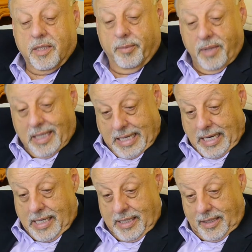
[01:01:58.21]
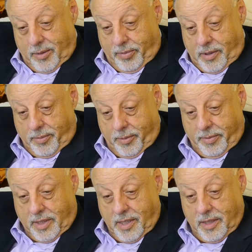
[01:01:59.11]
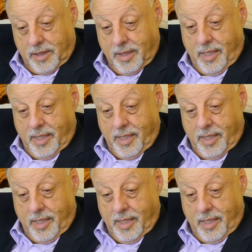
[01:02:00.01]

to be kind to people because